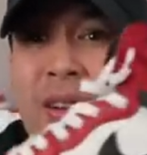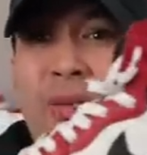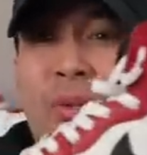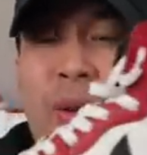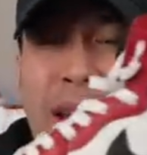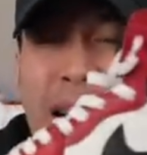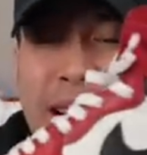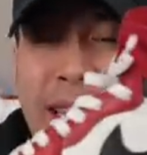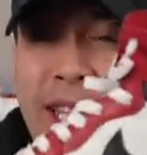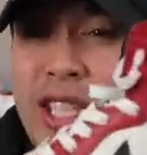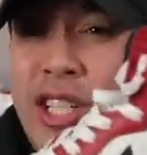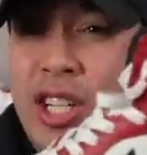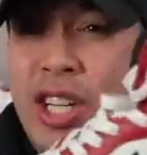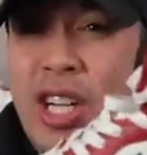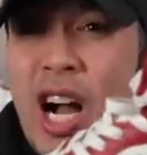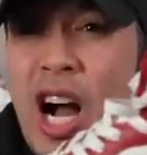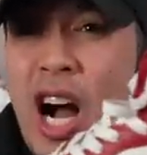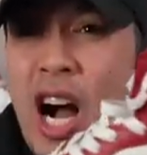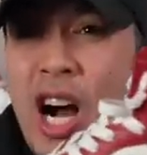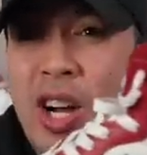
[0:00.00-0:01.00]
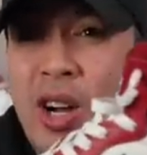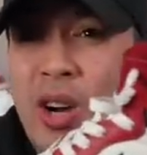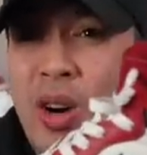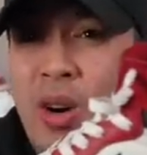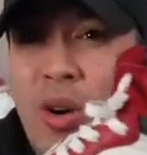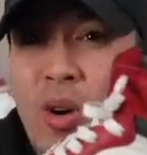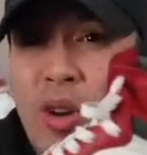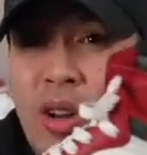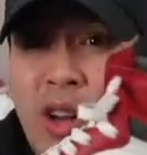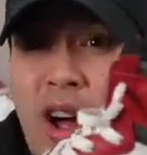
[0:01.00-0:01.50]
we got the
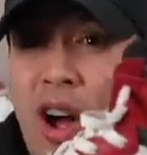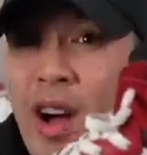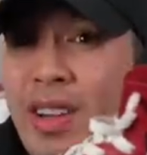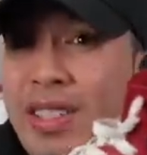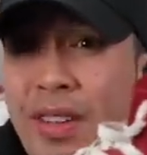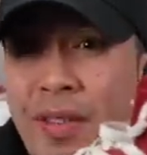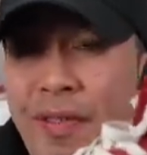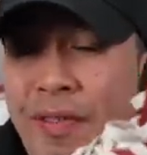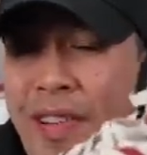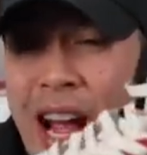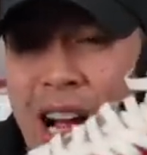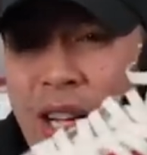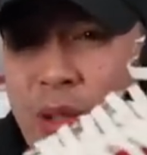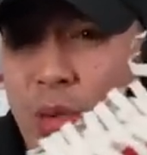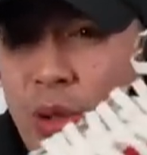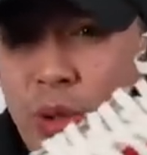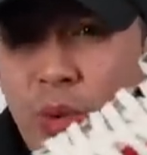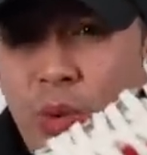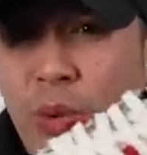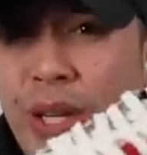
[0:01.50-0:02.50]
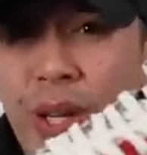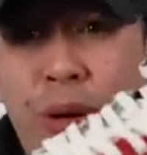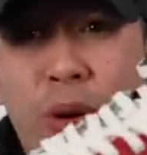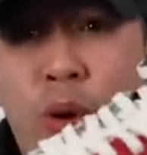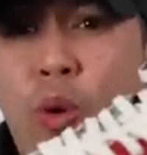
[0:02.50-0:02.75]
Chicago lost and founds, which went